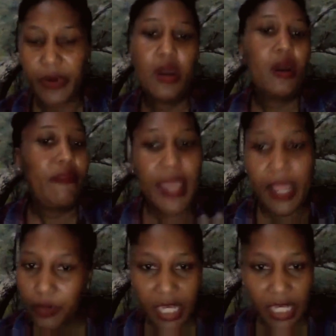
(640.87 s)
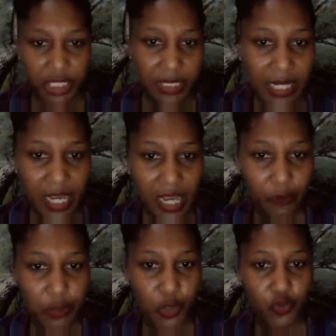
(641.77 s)
then you can just clear those
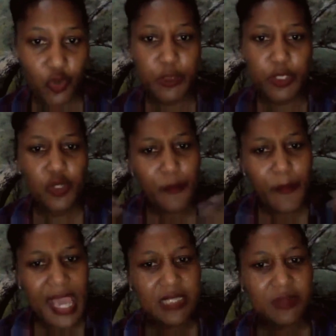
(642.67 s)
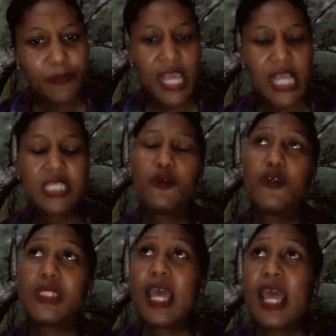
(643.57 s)
groups. Make space, because
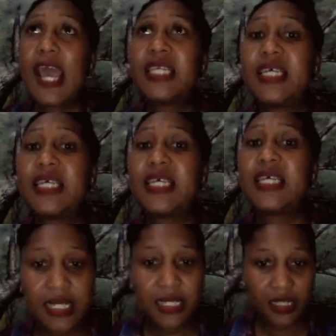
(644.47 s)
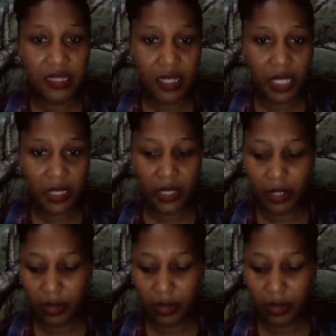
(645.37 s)
as I said in the